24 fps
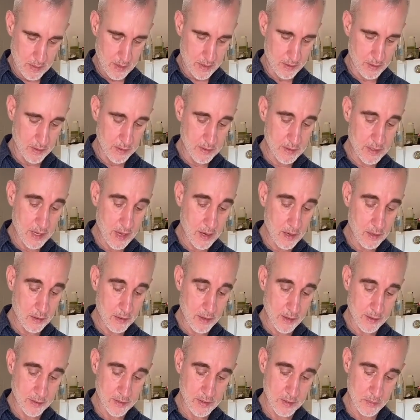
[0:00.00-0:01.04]
And it is getting
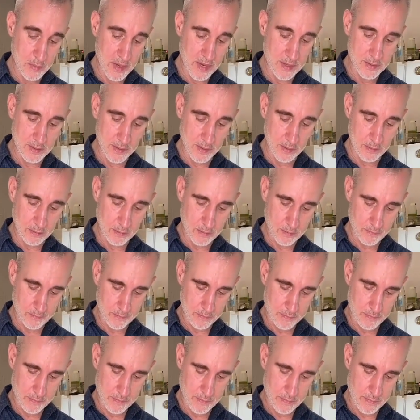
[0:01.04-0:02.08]
thick. It's amazing
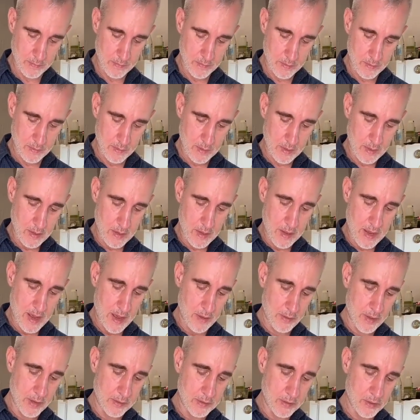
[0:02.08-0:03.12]

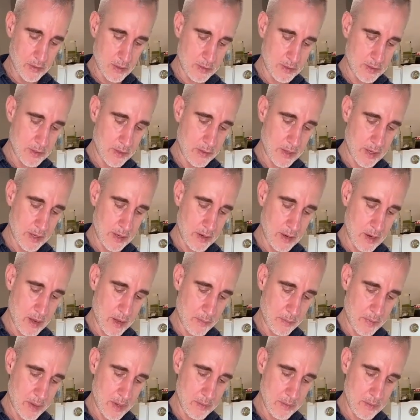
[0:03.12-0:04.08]
how that starts to thicken up